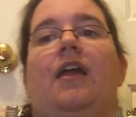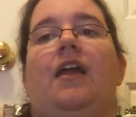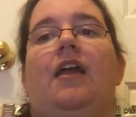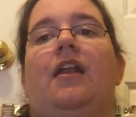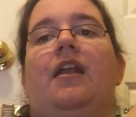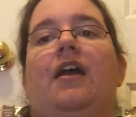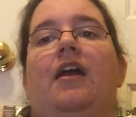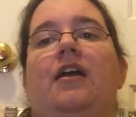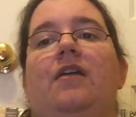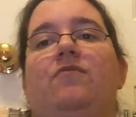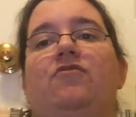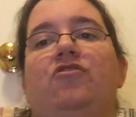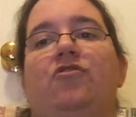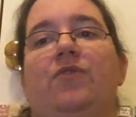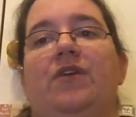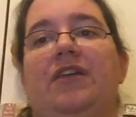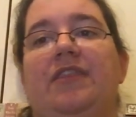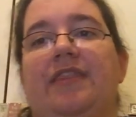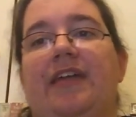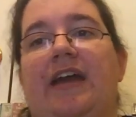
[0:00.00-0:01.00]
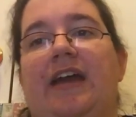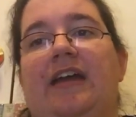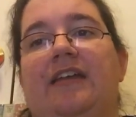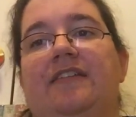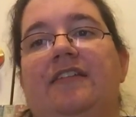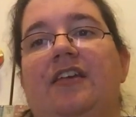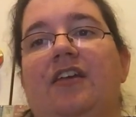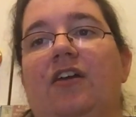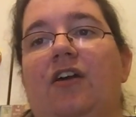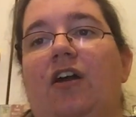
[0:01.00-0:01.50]
And I am doing
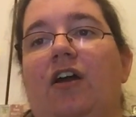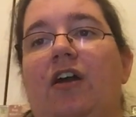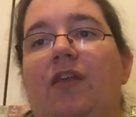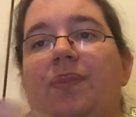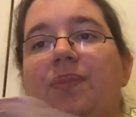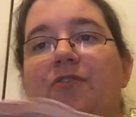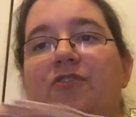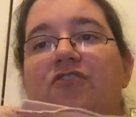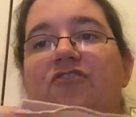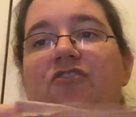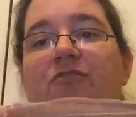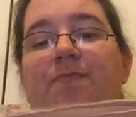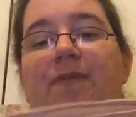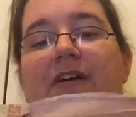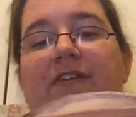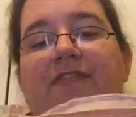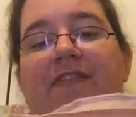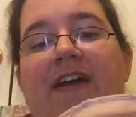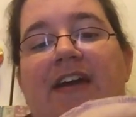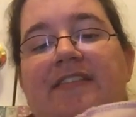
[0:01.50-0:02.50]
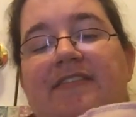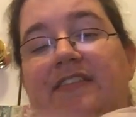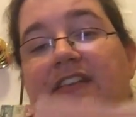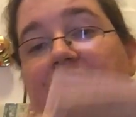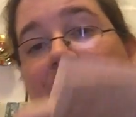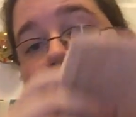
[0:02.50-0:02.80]
that on 32 Belfast and